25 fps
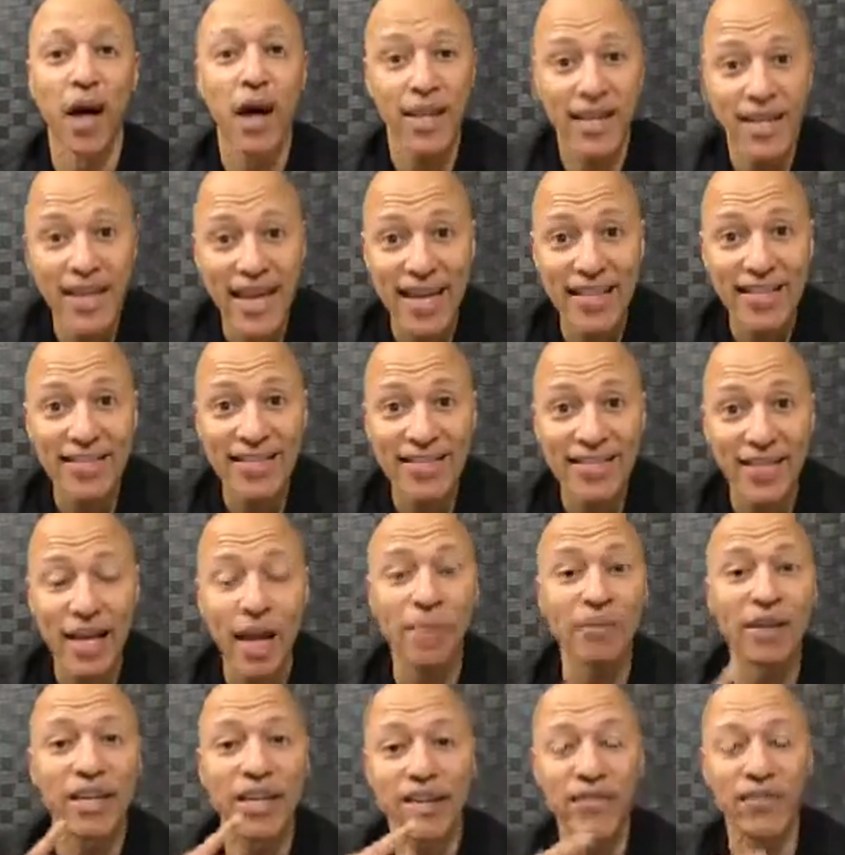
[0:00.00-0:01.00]
Yes,
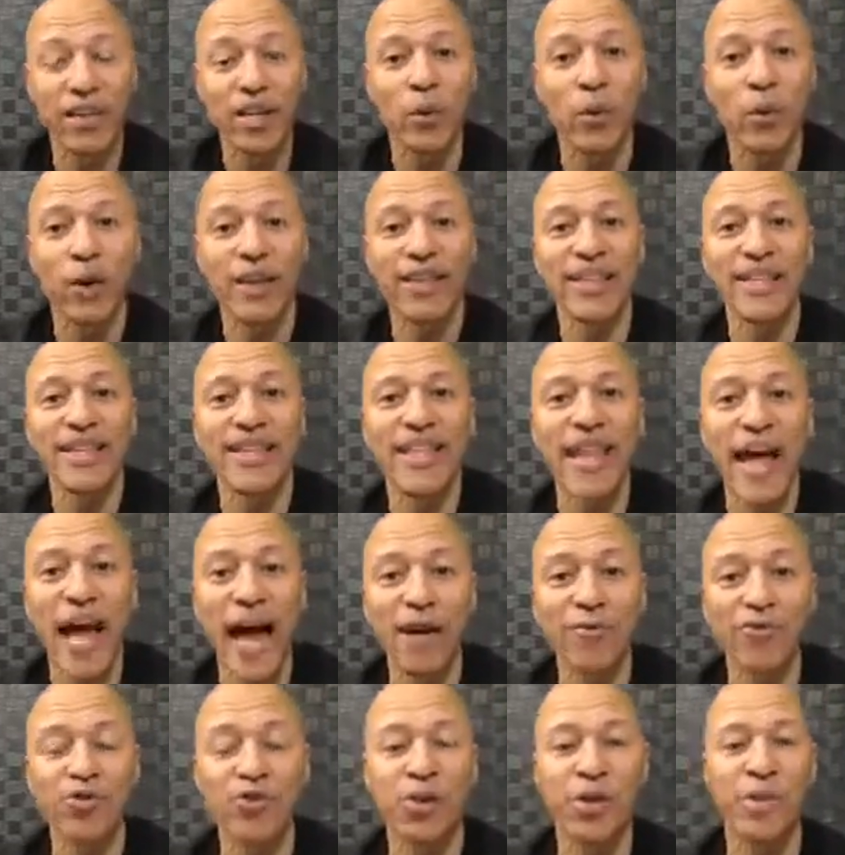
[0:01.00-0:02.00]
I'm giving away the
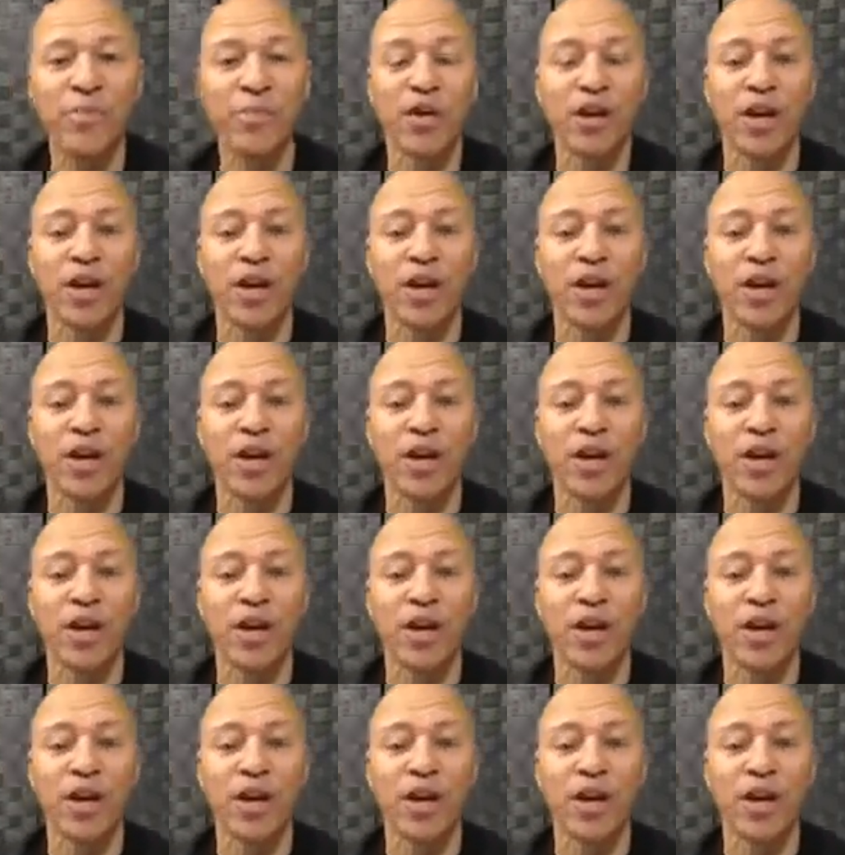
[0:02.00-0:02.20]
live stream.